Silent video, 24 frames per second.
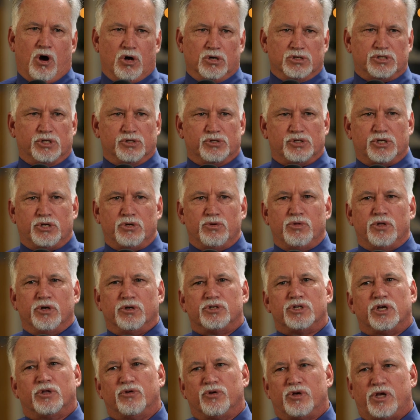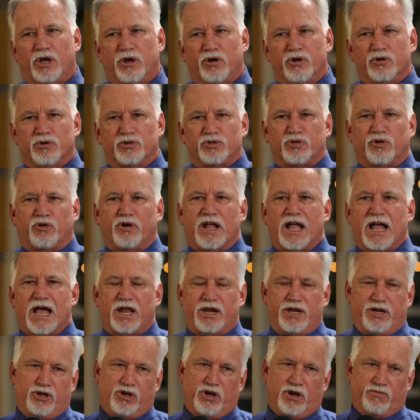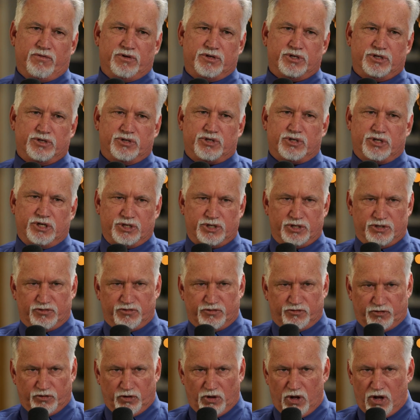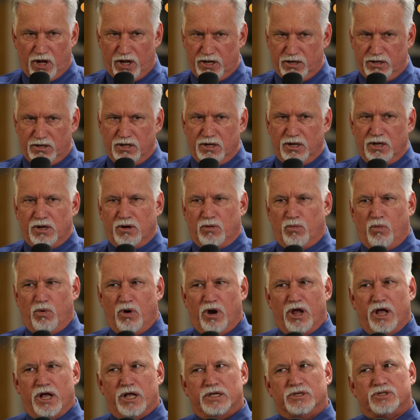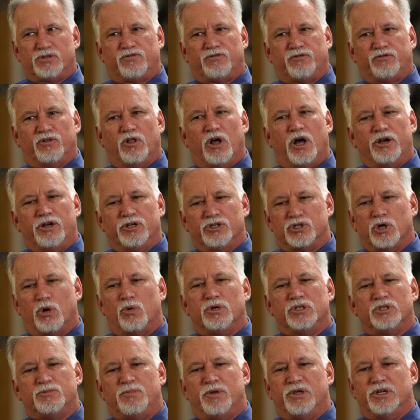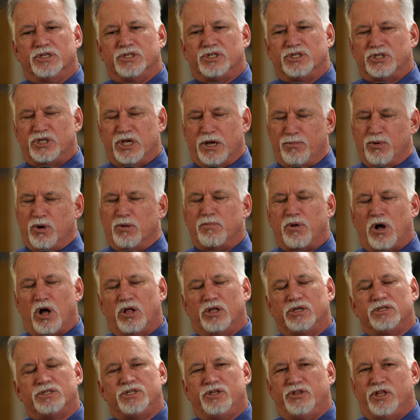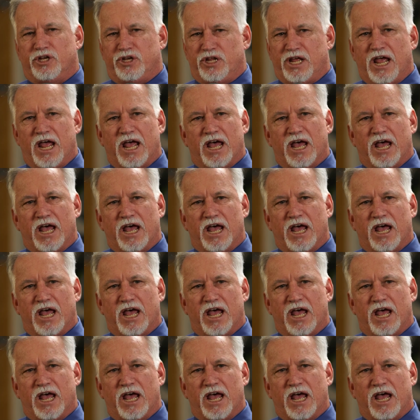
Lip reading: Also, too, there's other carriers that are adding coverages such as flood, whereas flood has always been a separate policy that you